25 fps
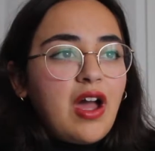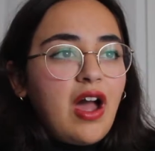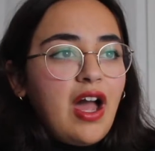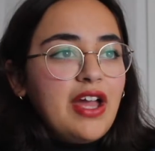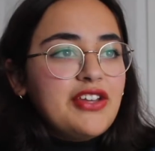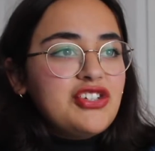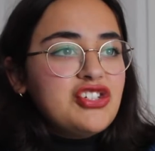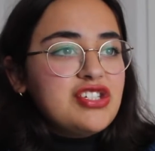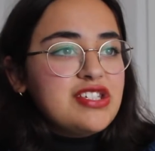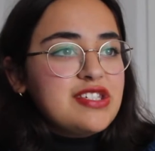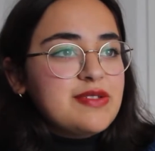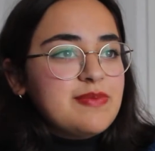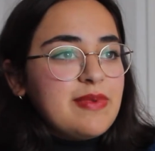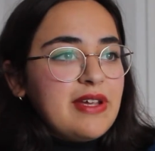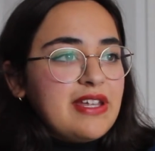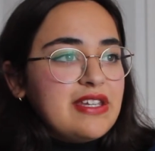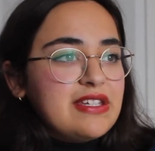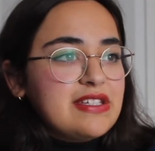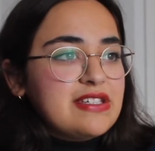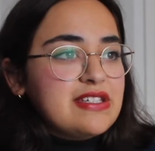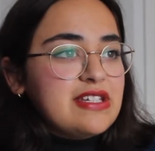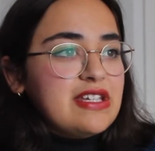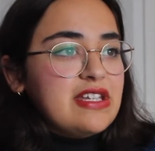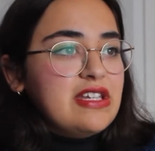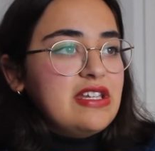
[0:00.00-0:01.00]
I just
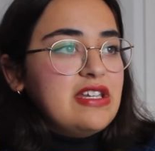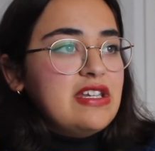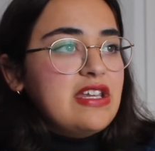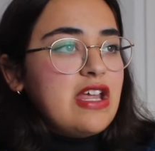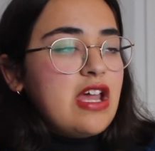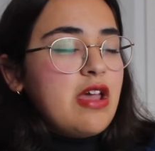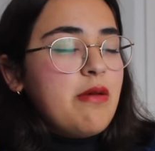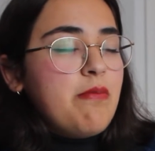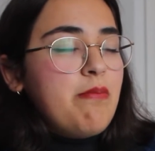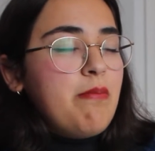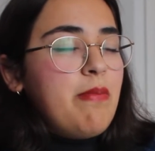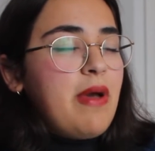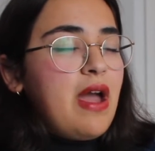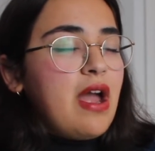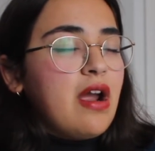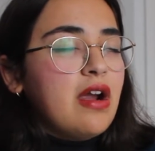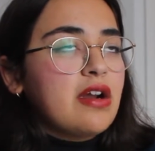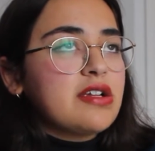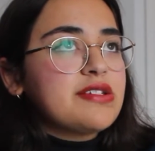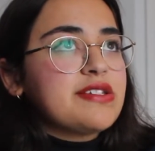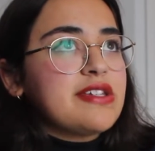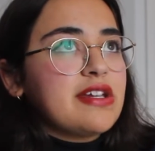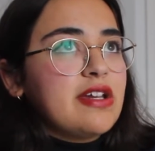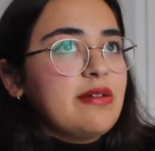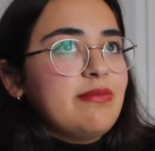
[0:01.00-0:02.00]
spent an
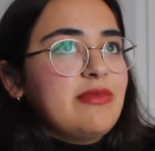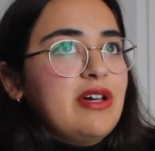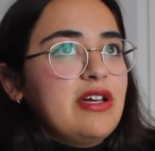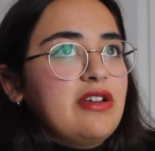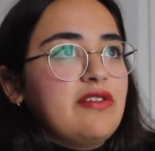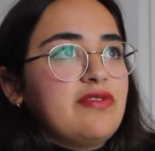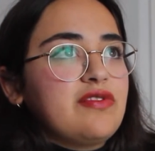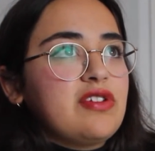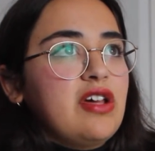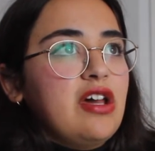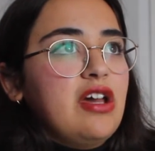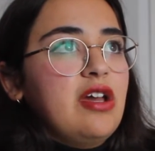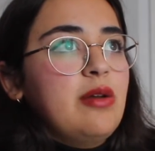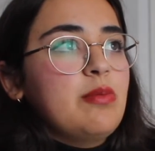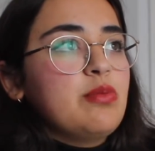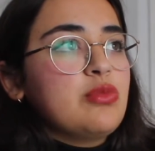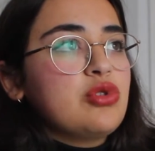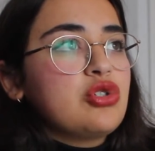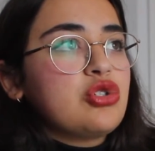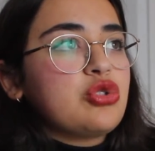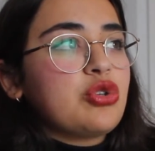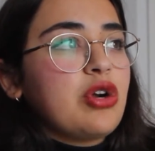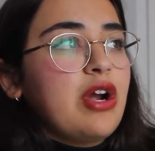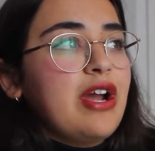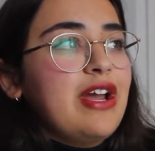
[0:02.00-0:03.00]
embarrassing amount of time
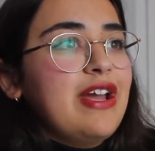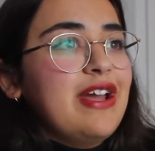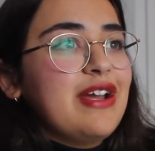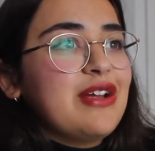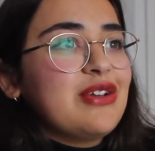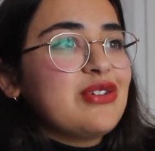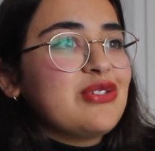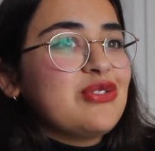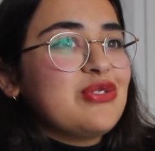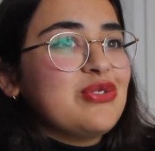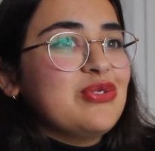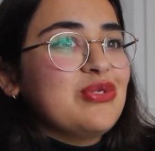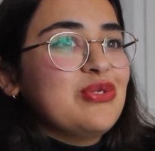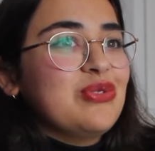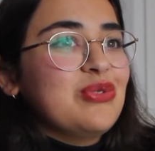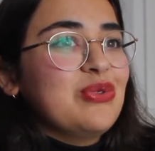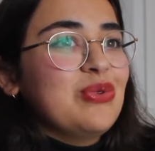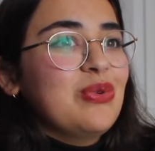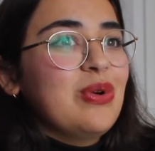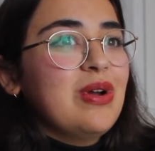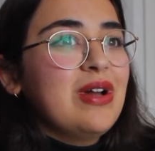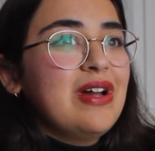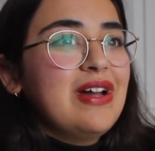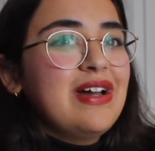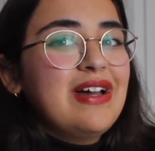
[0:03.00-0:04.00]
trying to
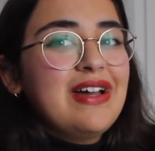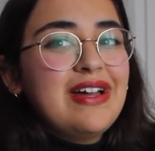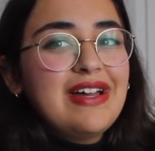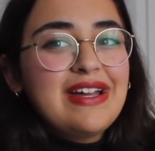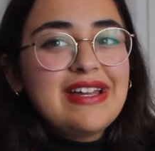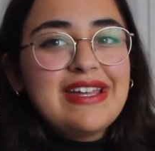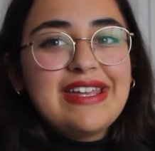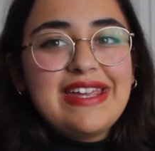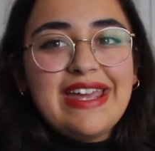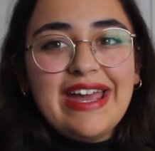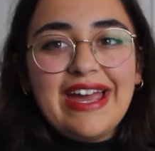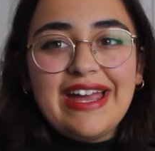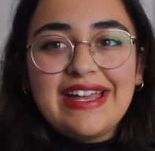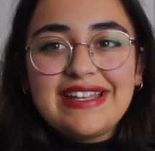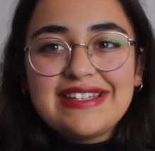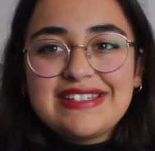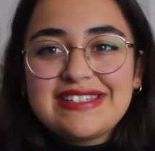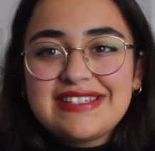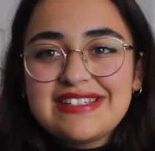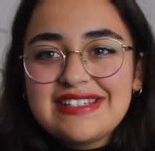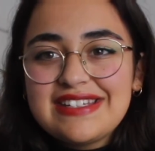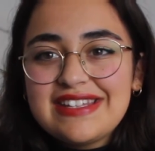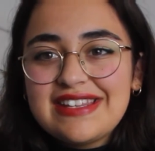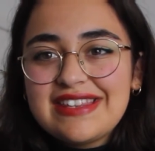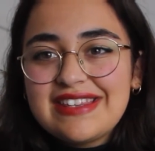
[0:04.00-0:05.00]
get
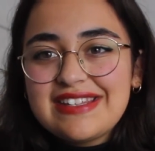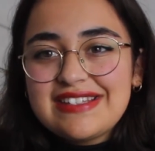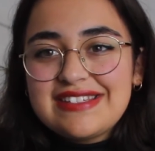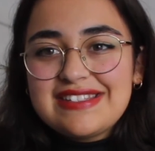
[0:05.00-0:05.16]
the